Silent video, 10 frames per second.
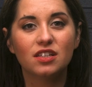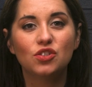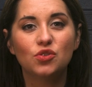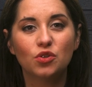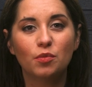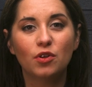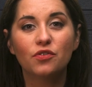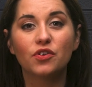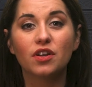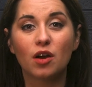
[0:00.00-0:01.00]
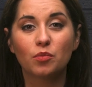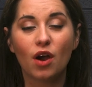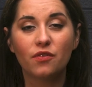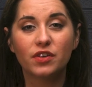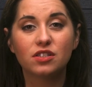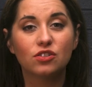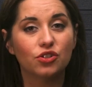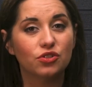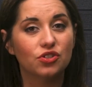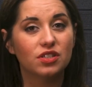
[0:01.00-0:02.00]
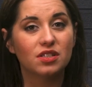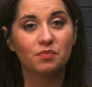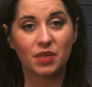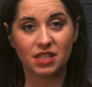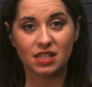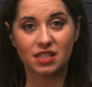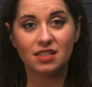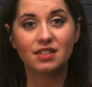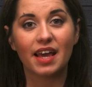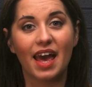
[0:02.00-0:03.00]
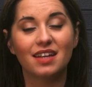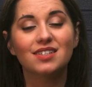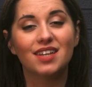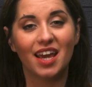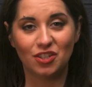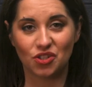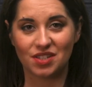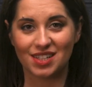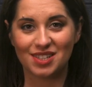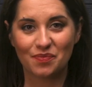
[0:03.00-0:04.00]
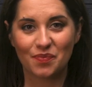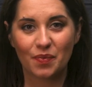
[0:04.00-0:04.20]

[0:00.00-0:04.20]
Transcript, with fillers: is suitable for nonprofits, churches, businesses, and agencies.